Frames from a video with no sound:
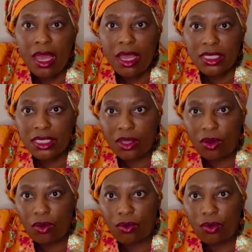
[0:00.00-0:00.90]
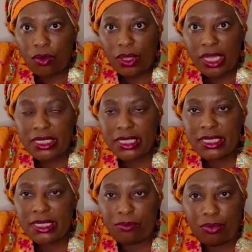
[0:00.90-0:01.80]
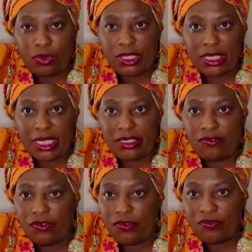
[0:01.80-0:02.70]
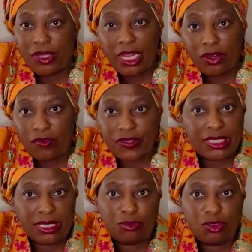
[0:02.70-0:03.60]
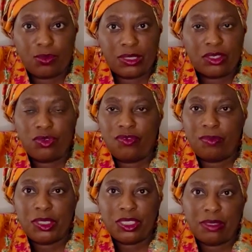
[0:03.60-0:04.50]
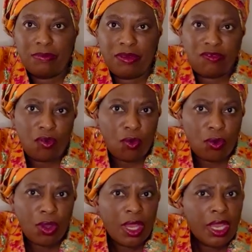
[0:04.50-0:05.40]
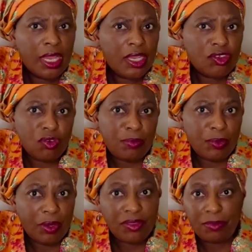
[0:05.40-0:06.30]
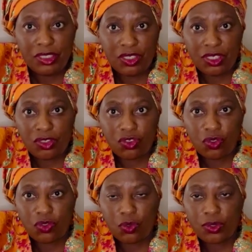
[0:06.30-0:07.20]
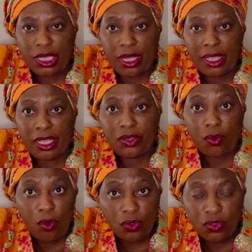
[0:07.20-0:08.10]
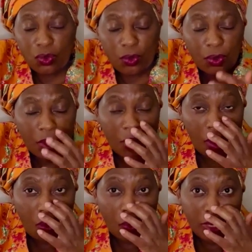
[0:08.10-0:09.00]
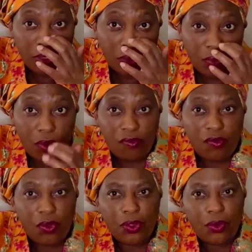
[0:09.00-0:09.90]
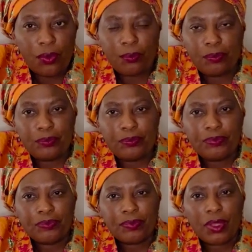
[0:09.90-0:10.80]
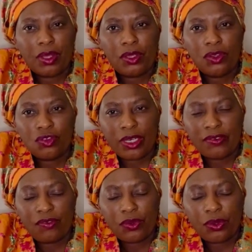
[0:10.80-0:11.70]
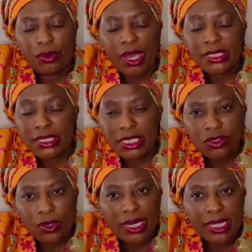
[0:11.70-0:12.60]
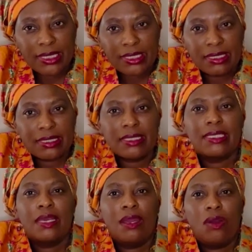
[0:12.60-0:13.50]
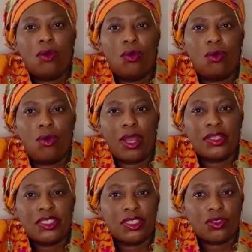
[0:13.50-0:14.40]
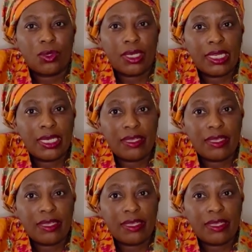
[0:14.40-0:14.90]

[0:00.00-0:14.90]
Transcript: So it is important that if you feel any of the symptoms that we've mentioned before, it would be worth mentioning to your doctor. And also, when you go for usually for your antenatal classes or antenatal clinic